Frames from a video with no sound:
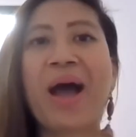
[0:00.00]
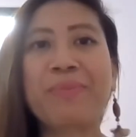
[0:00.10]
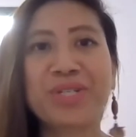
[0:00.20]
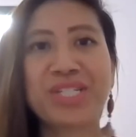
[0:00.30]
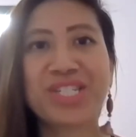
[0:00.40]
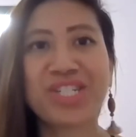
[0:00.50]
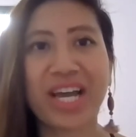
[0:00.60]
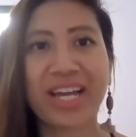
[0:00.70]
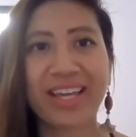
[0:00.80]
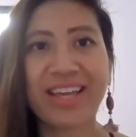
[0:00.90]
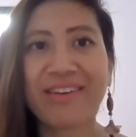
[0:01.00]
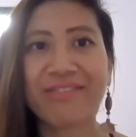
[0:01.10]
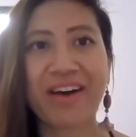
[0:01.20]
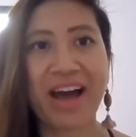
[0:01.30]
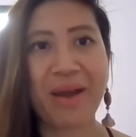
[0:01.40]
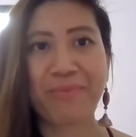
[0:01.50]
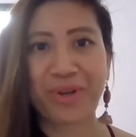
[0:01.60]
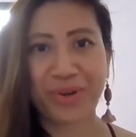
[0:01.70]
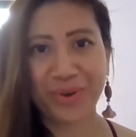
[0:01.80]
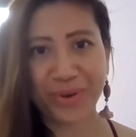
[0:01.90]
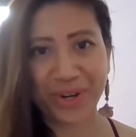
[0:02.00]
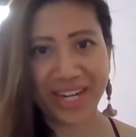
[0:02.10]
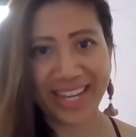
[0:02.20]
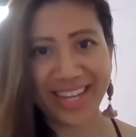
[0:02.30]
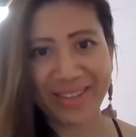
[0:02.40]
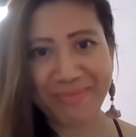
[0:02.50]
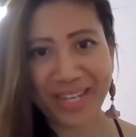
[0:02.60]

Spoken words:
I'm just checking if I'm recording